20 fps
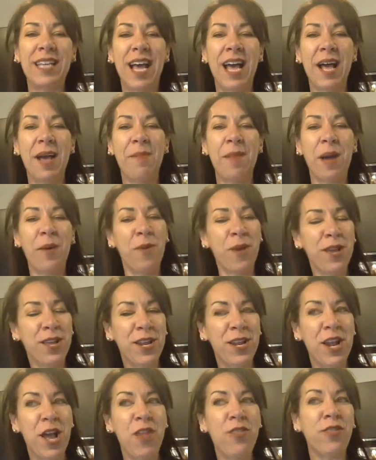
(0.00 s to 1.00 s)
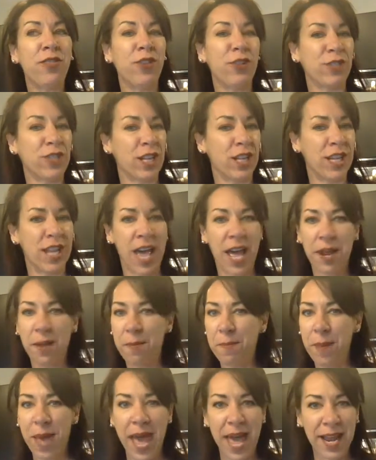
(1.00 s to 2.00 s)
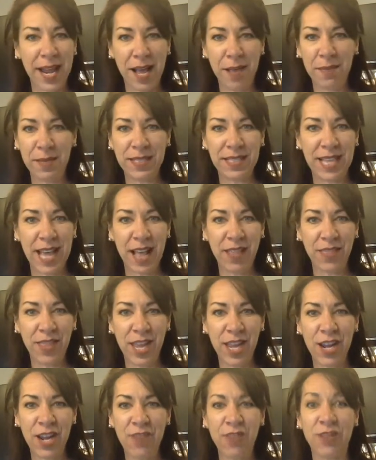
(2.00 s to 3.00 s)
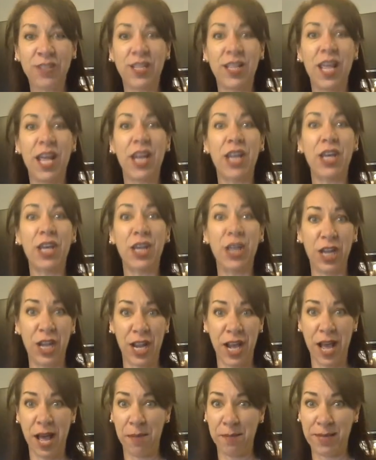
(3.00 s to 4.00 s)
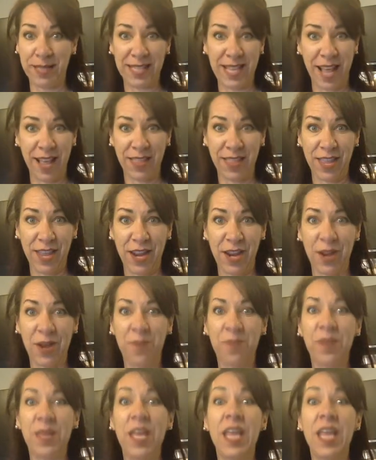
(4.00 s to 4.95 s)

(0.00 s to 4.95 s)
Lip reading: I want you to know that there's a lot of bad hummus out there and there's a lot of good hummus out there.